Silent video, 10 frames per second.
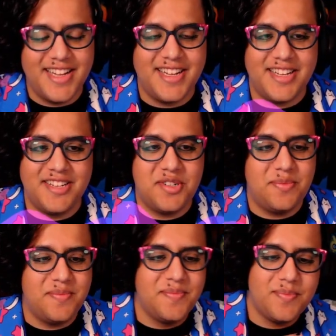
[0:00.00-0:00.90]

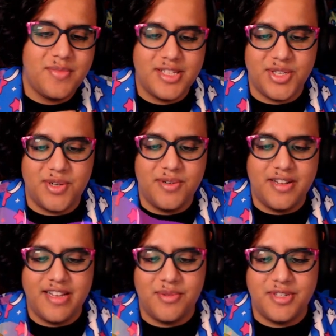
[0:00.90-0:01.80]
so
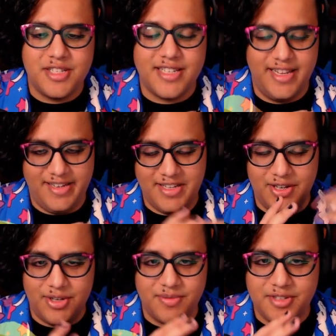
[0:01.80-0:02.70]
I would just like, you
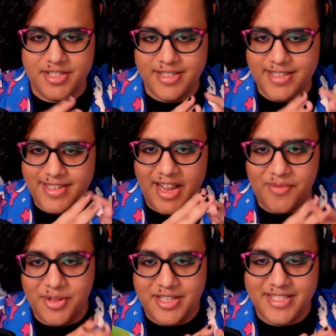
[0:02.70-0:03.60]
know, just
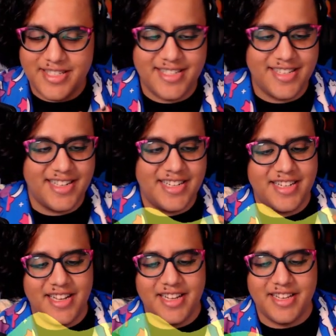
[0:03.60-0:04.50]
have things
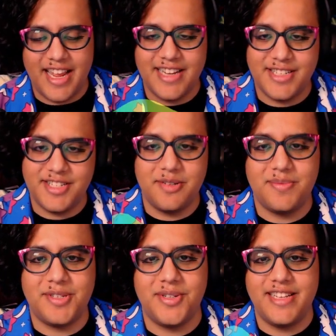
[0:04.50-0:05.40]
cached
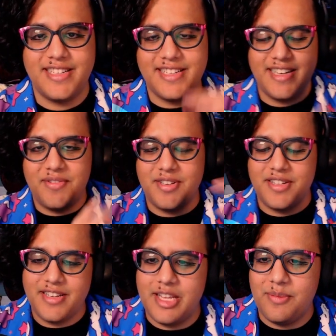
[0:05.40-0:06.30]
up so that I didn't have to
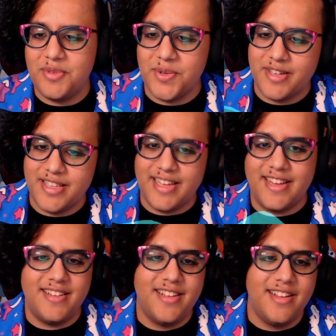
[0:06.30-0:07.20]
keep doing
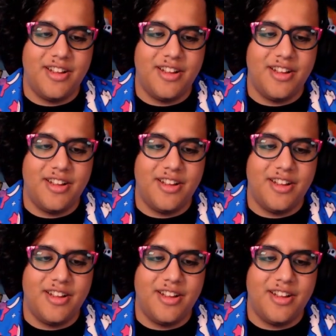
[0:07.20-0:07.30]
that.